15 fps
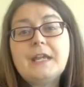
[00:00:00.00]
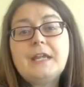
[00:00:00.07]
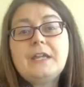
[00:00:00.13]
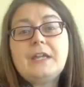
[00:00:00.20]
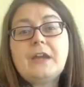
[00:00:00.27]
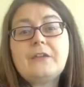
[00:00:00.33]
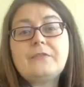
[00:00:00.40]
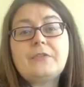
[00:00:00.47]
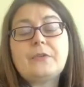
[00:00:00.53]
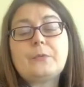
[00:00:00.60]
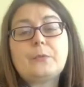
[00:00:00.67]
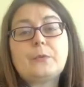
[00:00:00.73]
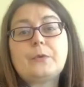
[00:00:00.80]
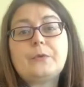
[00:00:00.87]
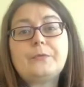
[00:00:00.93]
of the
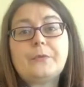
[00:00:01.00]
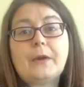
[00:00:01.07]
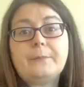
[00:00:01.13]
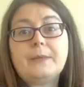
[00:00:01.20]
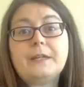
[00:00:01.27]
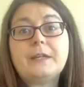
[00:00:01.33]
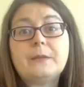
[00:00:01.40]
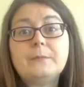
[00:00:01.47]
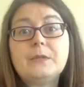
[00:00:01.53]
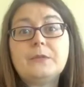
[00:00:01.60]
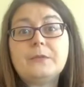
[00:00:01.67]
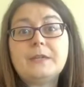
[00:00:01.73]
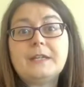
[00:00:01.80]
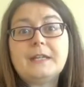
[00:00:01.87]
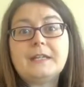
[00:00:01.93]
rural farming
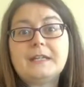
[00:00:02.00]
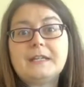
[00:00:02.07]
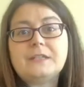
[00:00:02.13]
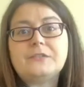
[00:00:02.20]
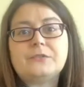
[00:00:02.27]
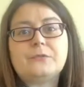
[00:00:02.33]
community in eastern